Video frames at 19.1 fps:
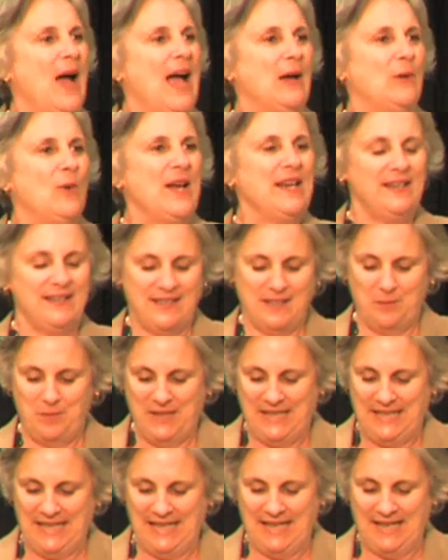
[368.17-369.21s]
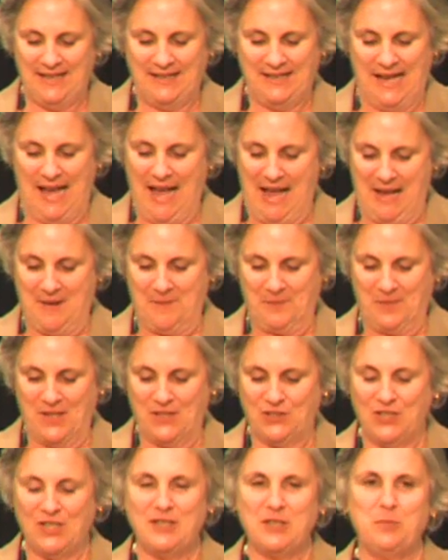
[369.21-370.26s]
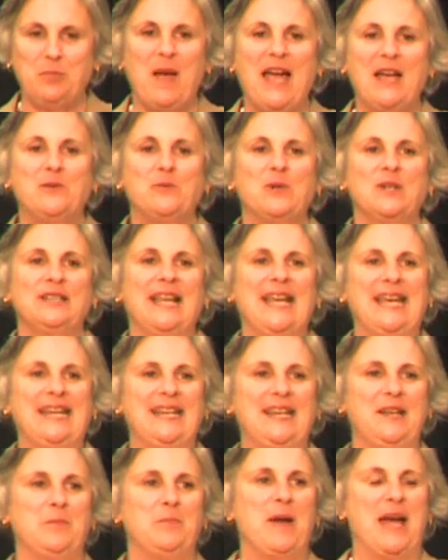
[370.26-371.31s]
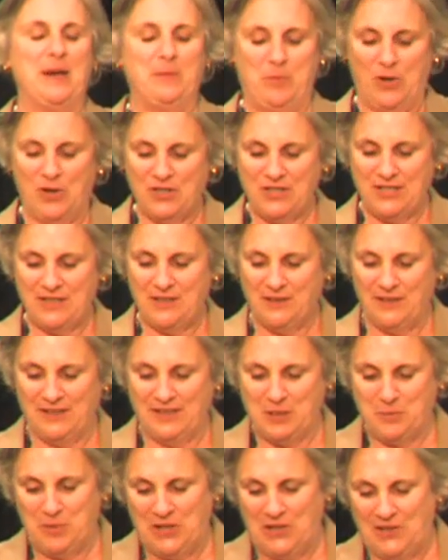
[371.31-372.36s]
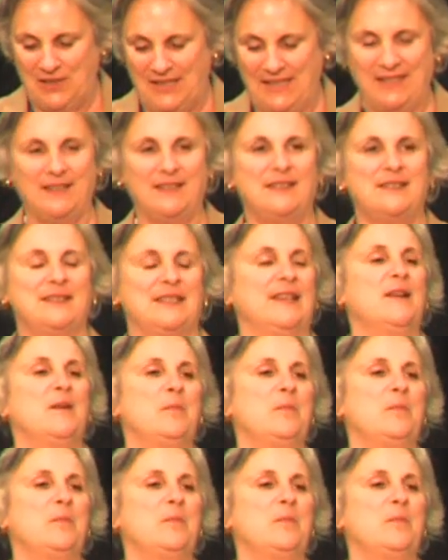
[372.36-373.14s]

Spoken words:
I wanted to begin just by relating my personal experience